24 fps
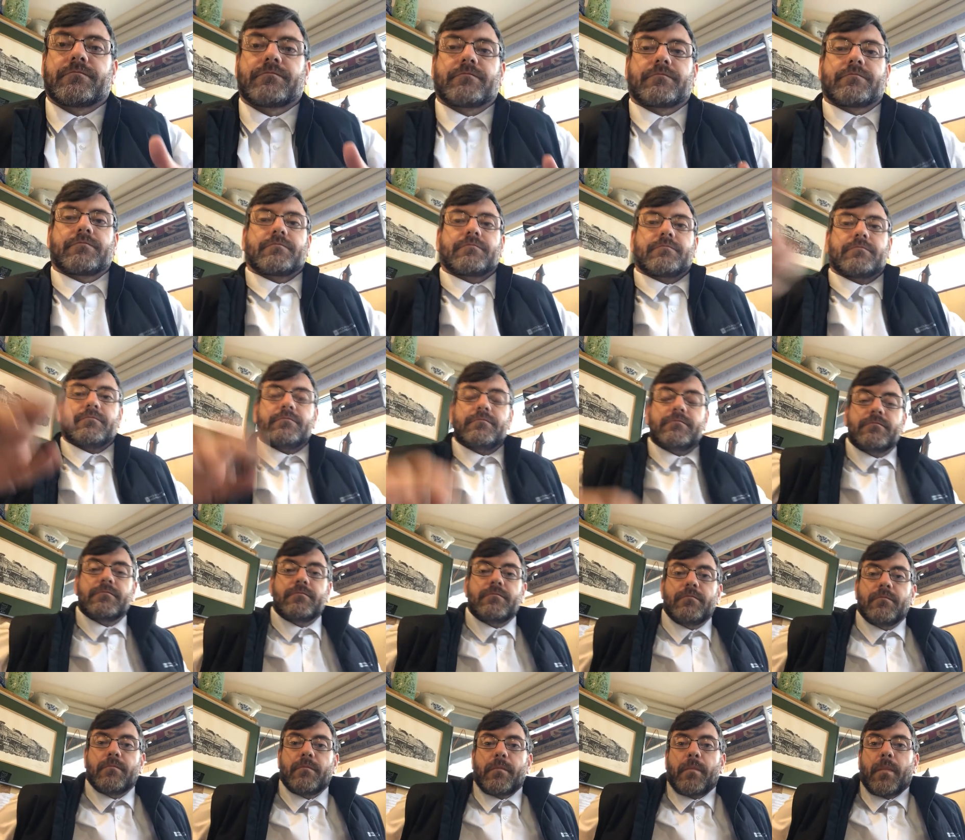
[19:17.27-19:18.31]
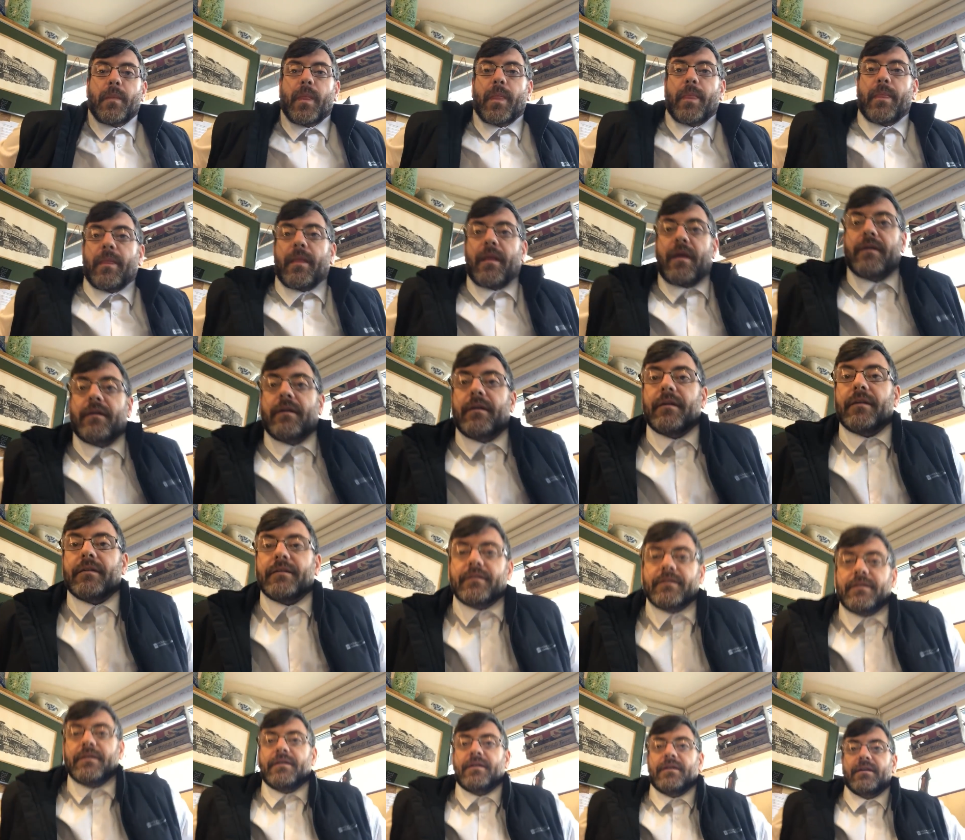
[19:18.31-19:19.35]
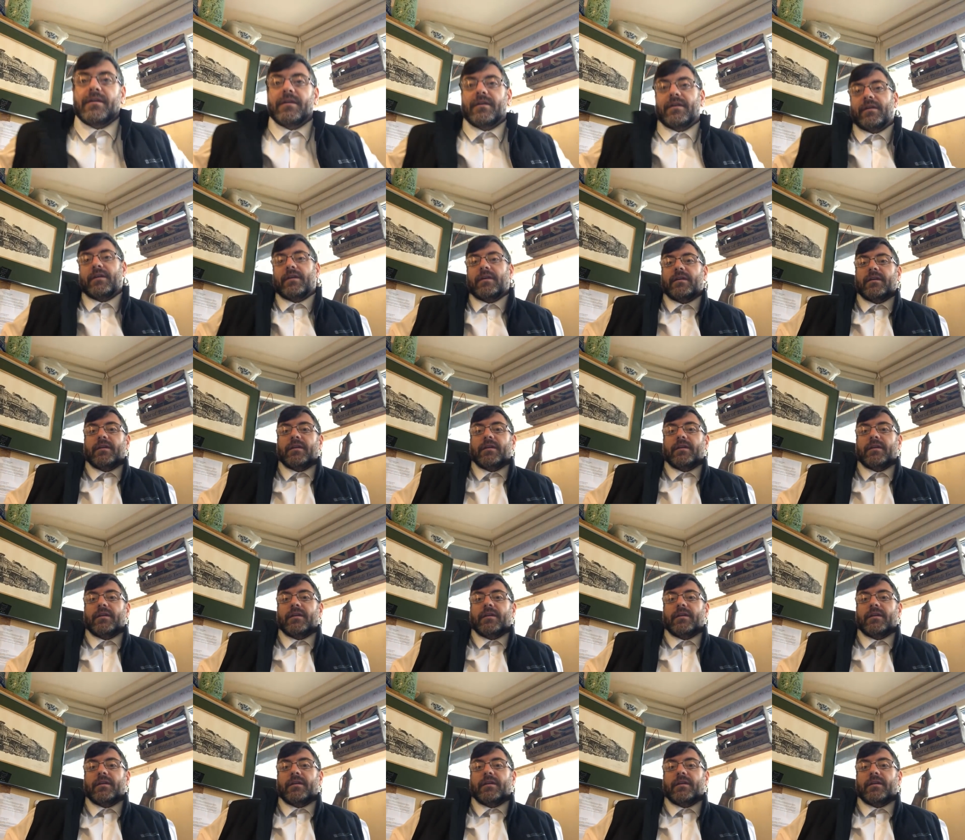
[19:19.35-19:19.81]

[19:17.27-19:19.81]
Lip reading: Nobody speaks.